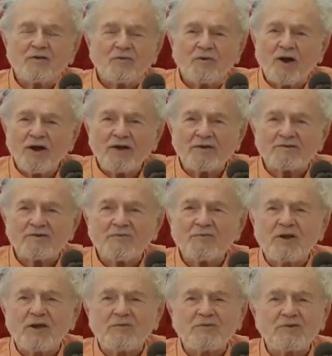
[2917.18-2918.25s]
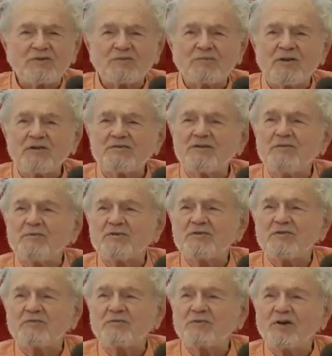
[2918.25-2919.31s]
right. Sometimes it may seem as
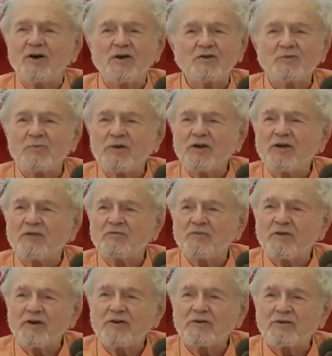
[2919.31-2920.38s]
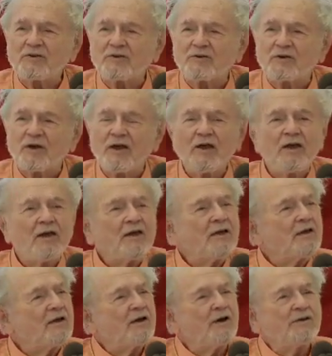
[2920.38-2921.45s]
if God's being unfair to you.
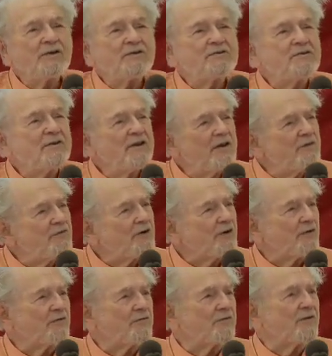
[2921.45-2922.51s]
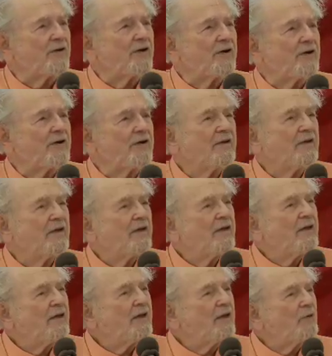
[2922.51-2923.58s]
God is never unfair.
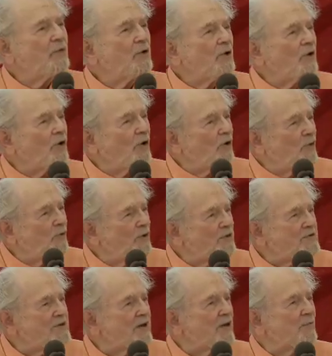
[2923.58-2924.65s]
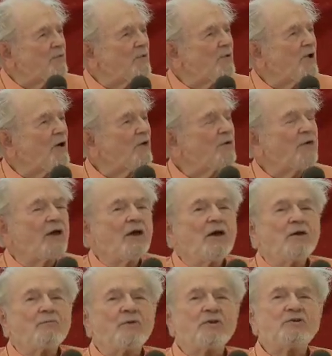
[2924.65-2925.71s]
He will always help you out.
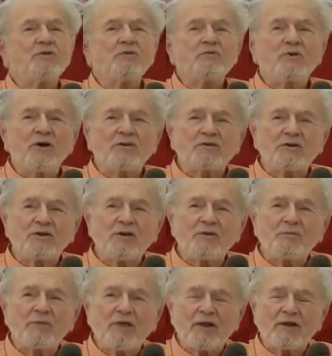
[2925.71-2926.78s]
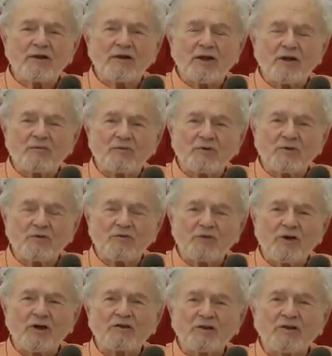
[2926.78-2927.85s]
But you've got to
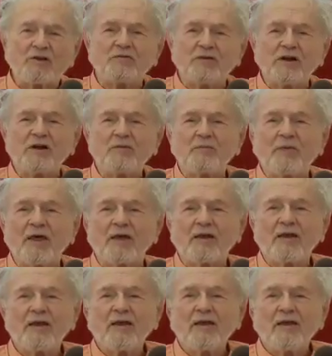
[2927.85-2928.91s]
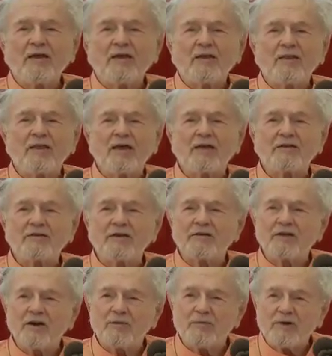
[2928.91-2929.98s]
develop that
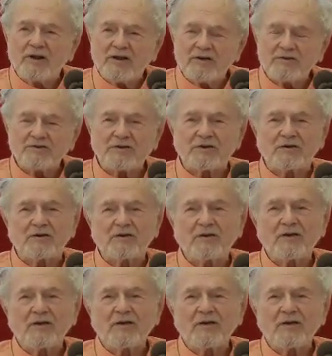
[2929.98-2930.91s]
determination